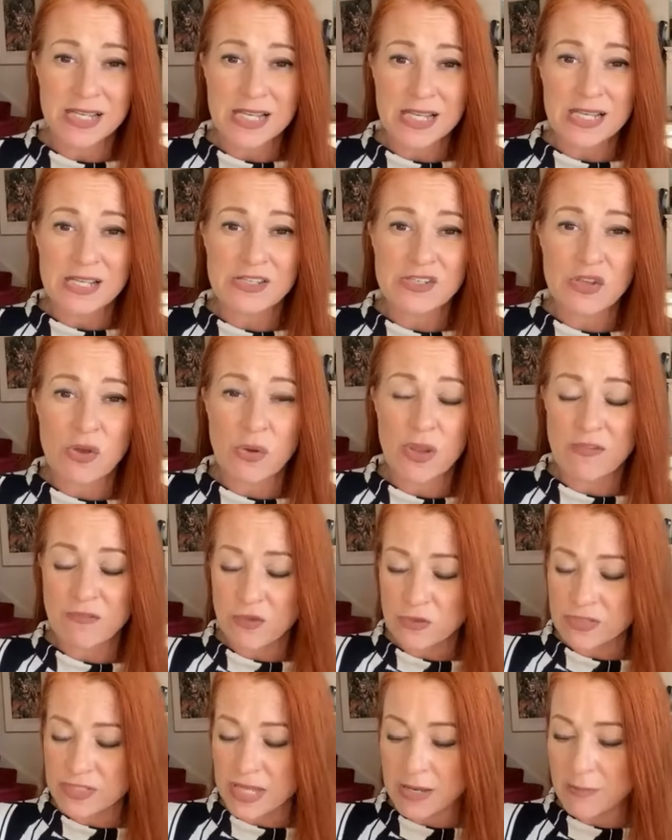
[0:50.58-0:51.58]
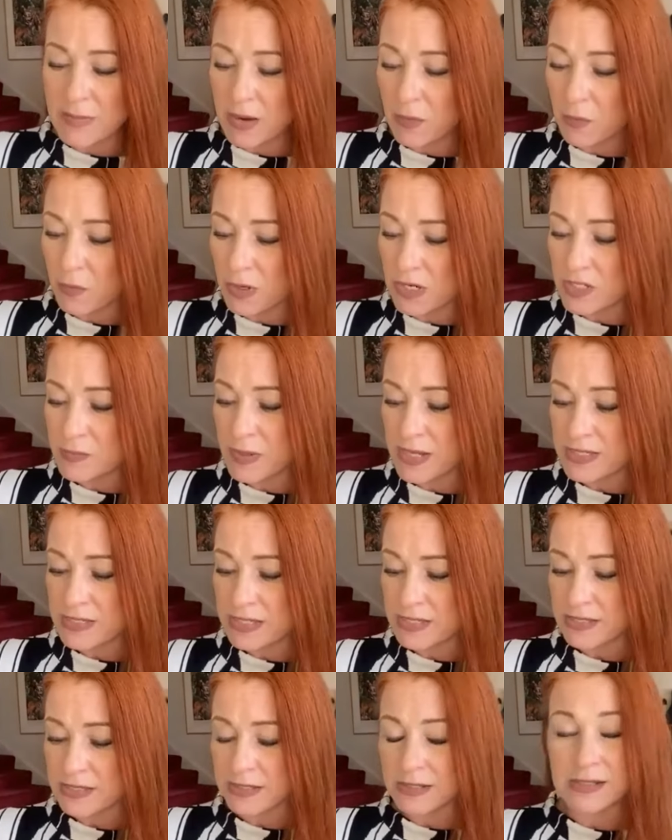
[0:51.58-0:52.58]
So if you say my workspace
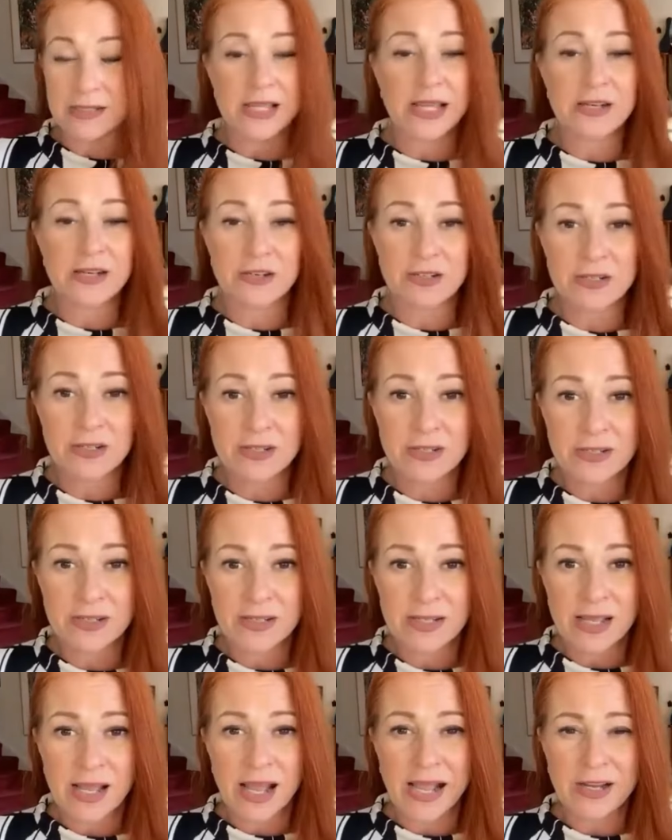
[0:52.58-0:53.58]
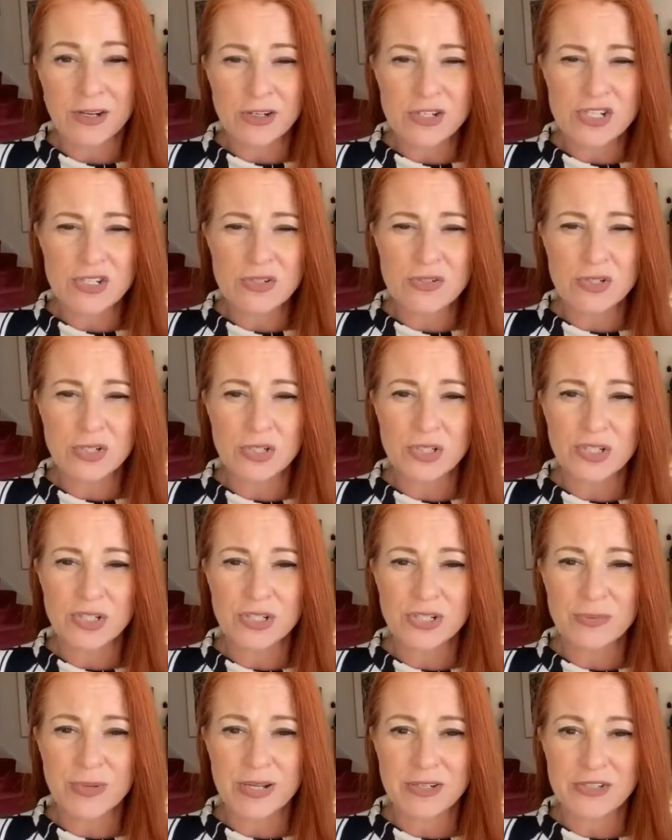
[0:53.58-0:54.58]
isn't cluttered, I urge you to look
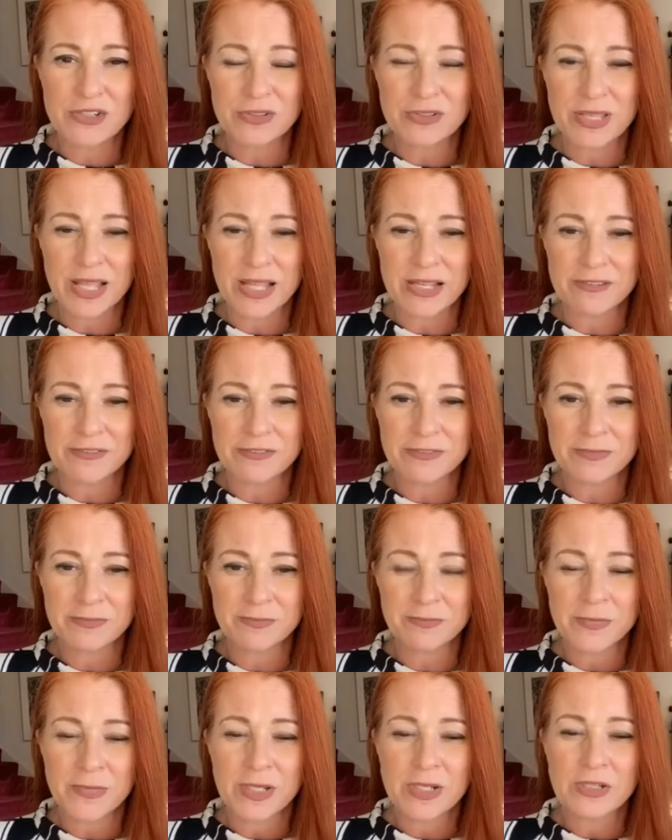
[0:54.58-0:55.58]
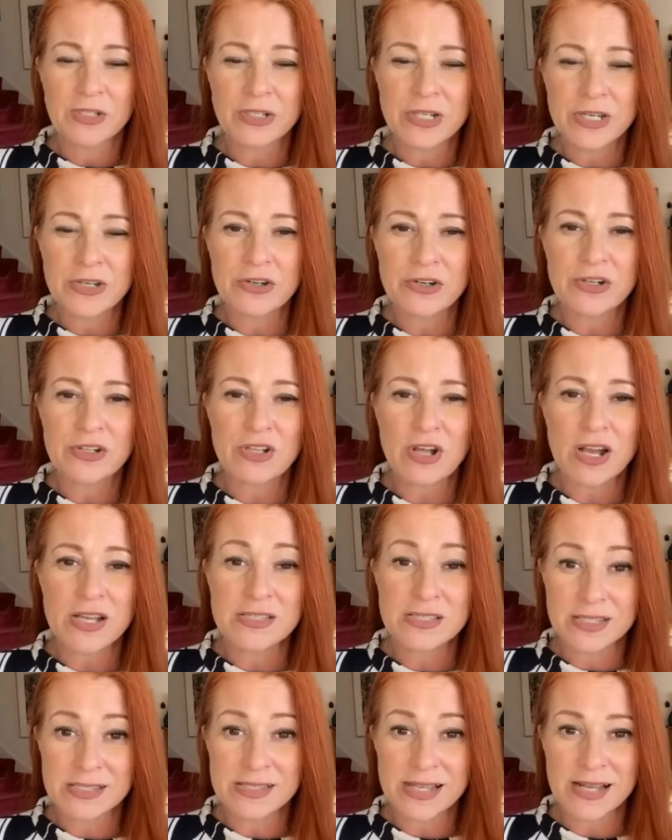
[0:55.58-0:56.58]
around your life. Look in your
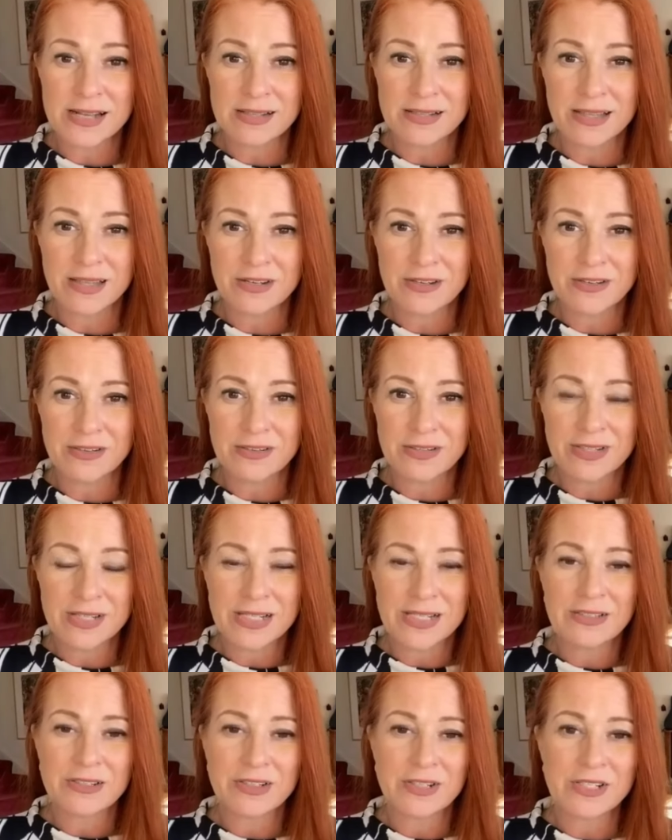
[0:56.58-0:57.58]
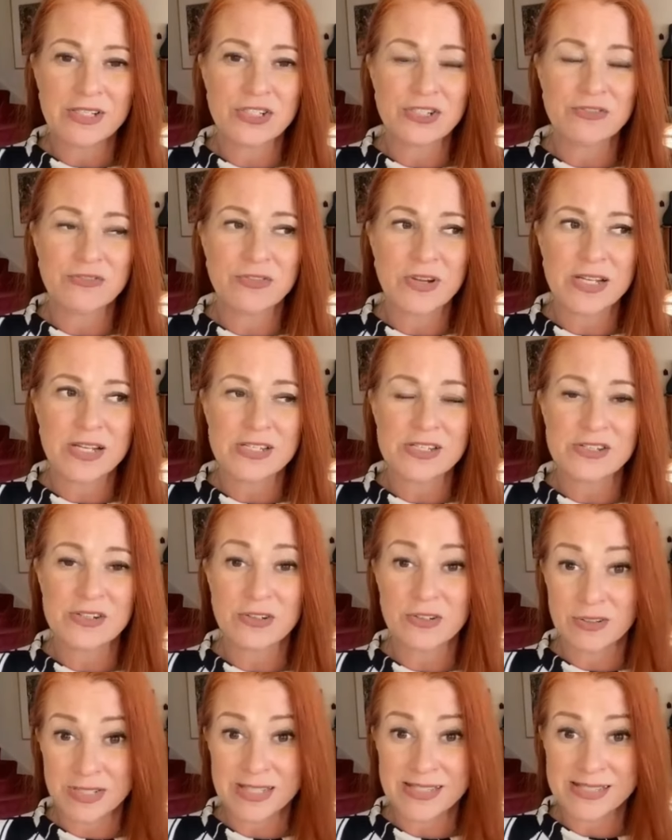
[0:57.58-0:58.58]
closet. Is that cluttered? Look at your friend
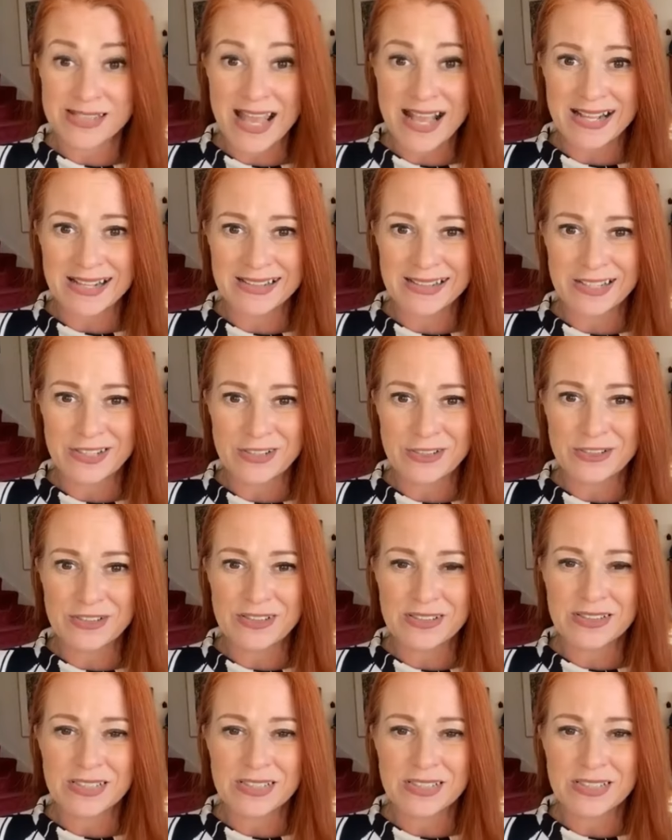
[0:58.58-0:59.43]
circle. Is that cluttered?